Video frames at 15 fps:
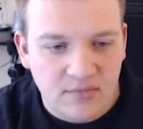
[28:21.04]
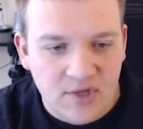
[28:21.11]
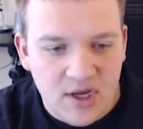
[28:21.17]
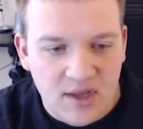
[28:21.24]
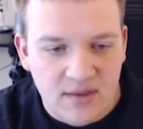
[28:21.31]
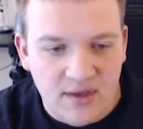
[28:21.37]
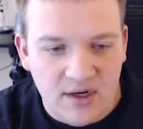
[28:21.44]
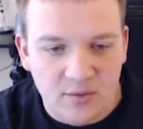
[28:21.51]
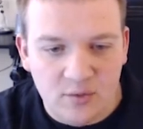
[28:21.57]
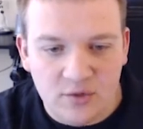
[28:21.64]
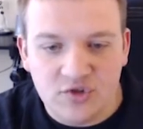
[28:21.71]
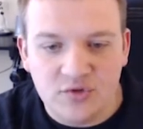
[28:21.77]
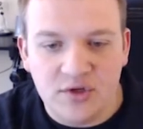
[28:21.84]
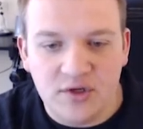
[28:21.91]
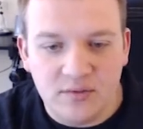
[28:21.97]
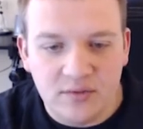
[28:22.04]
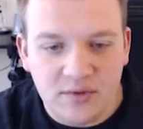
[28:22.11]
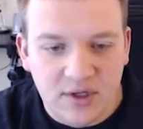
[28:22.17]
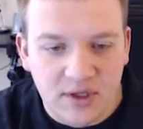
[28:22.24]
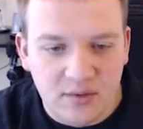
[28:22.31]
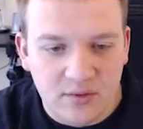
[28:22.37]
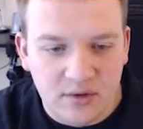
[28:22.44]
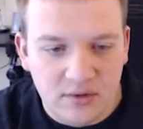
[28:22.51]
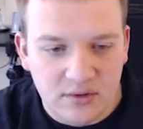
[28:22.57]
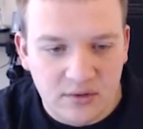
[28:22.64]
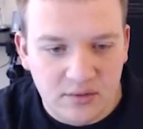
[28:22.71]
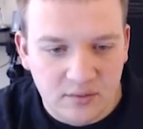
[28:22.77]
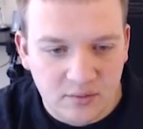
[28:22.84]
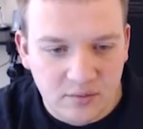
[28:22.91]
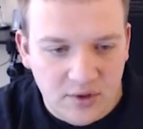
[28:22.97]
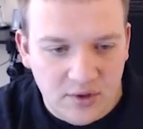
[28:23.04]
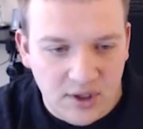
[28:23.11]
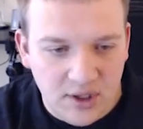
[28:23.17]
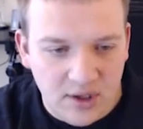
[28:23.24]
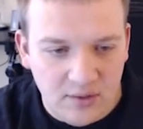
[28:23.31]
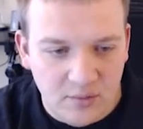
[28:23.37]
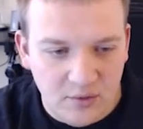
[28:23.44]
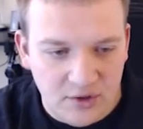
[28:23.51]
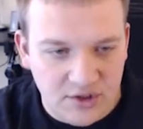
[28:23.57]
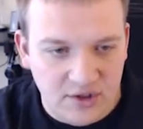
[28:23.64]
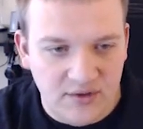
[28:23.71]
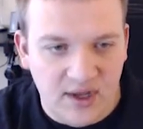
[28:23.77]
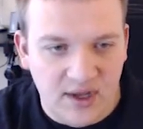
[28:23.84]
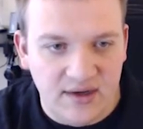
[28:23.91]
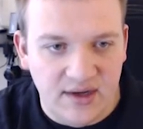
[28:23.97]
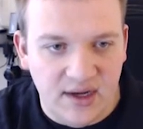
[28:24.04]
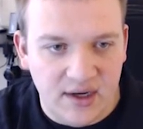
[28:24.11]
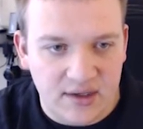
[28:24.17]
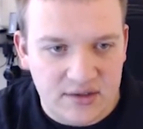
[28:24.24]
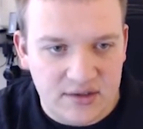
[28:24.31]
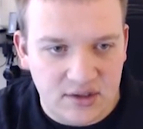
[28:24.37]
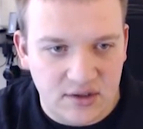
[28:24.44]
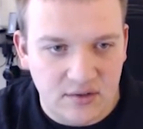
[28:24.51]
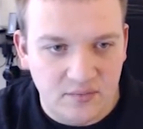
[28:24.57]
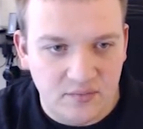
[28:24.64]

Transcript: And then it will return that data. So